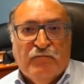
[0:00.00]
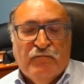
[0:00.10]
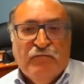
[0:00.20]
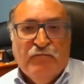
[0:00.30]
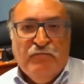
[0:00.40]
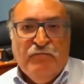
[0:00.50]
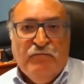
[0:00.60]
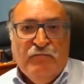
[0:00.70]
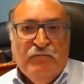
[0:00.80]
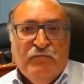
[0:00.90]

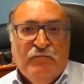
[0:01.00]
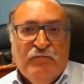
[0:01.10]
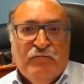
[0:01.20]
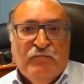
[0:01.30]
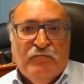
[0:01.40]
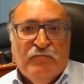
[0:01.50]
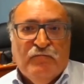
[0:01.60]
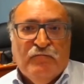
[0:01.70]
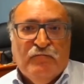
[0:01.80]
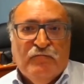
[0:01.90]

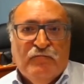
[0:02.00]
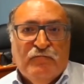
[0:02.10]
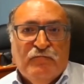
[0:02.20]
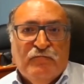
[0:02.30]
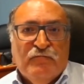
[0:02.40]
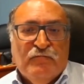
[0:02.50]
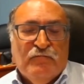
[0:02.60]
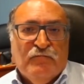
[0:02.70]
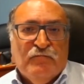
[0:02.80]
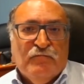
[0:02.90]

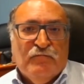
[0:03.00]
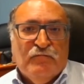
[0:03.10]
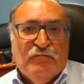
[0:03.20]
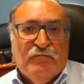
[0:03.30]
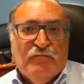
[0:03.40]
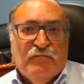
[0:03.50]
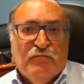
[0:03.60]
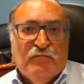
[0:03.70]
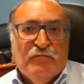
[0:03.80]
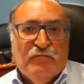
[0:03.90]

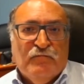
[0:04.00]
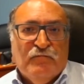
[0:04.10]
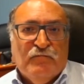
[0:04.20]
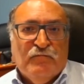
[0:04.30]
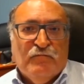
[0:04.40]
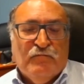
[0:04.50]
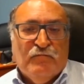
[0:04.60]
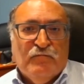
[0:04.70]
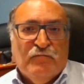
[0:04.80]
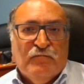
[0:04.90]

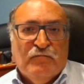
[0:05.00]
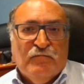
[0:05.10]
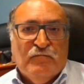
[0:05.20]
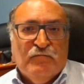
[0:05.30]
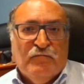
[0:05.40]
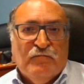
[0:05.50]
(not speaking)